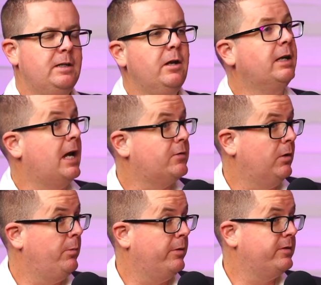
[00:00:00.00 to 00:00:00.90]
cash
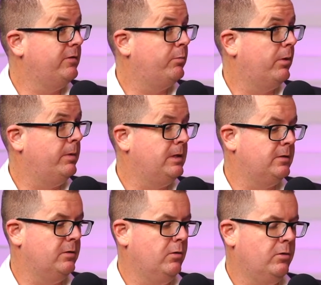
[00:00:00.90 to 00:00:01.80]
flow positive
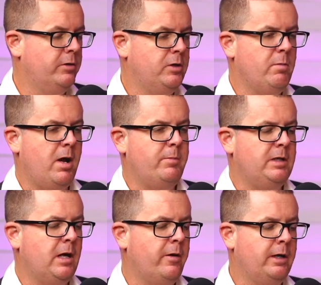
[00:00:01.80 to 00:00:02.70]
properties. Or you might
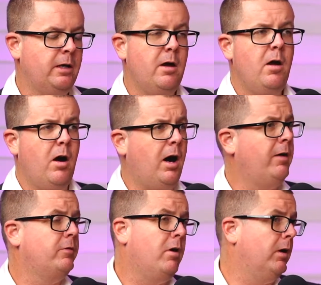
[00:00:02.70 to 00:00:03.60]
be going,
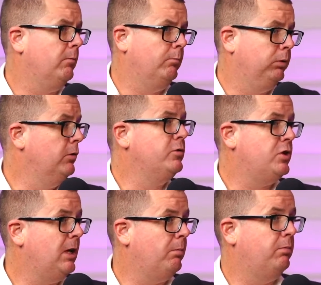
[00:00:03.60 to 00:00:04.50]
I've got blue
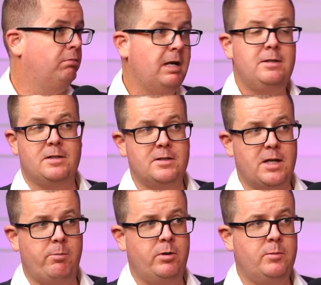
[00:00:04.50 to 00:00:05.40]
chip eastern
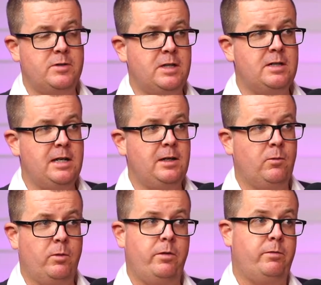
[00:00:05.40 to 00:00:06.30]
suburbs Sydney with,